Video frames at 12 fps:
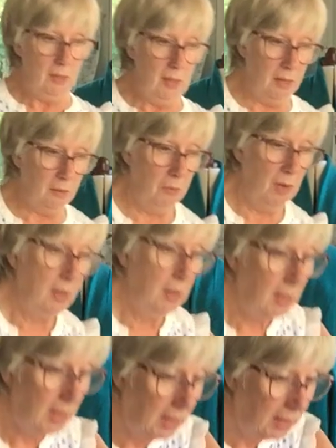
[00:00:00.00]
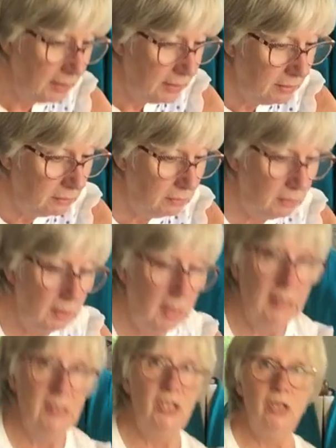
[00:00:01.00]
Now I
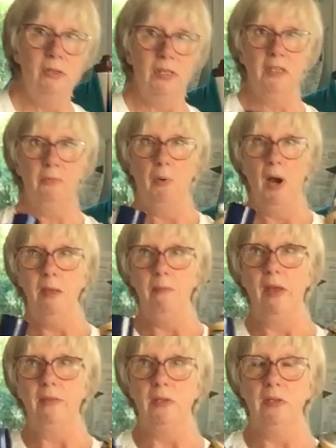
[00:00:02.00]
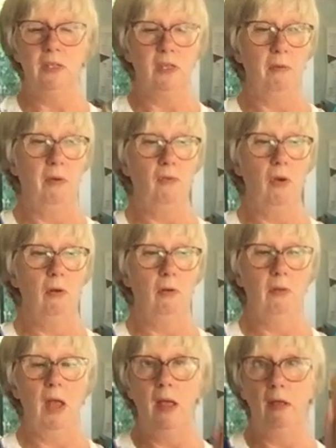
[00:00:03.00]
like to use a spray method, so I've got
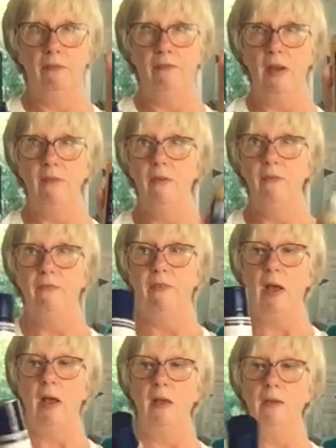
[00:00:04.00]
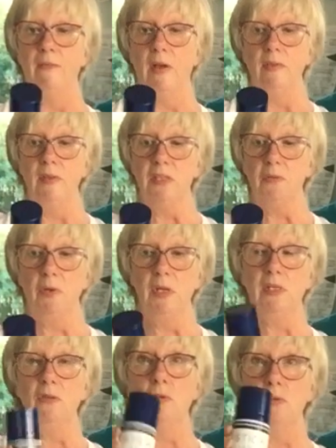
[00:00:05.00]
505 and this one
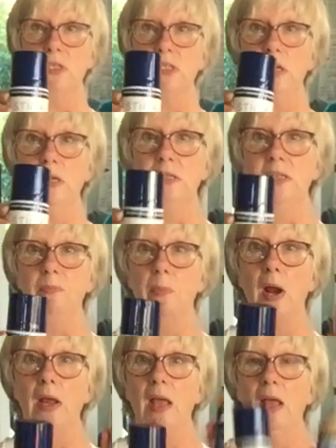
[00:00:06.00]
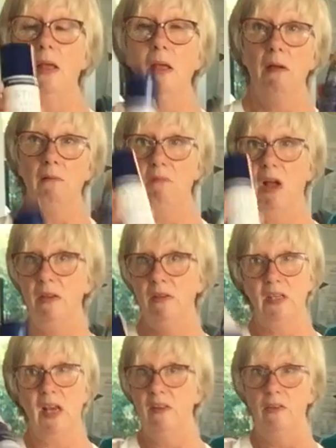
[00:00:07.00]
is called stick and spray. I
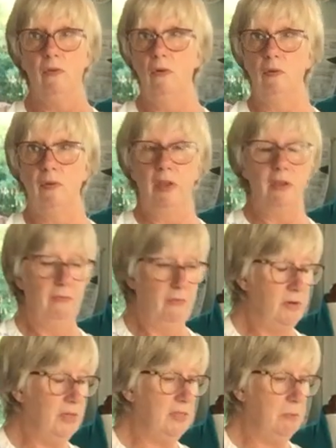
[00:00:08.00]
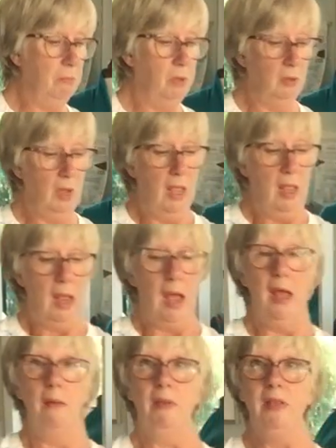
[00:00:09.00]
use either or, they're very simple.
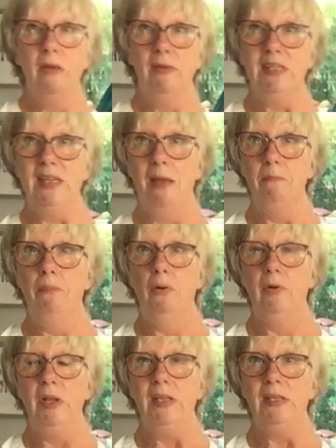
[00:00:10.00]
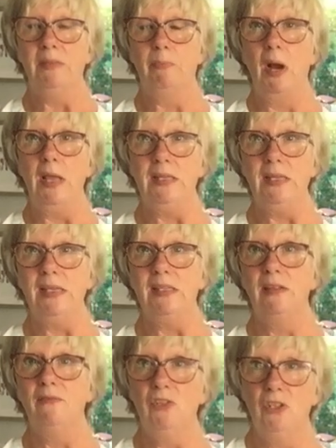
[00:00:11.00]
And they're a temporary spray
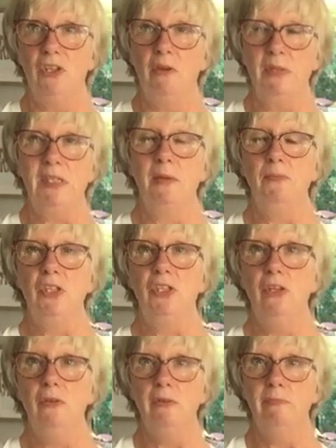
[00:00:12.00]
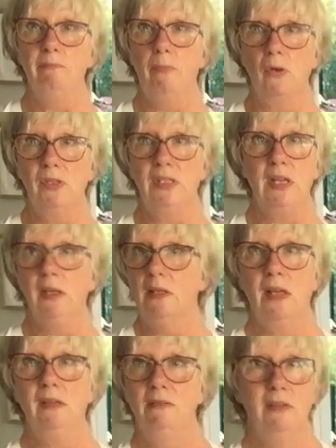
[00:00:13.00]
adhesive. Don't be tempted to use Boss Stick, that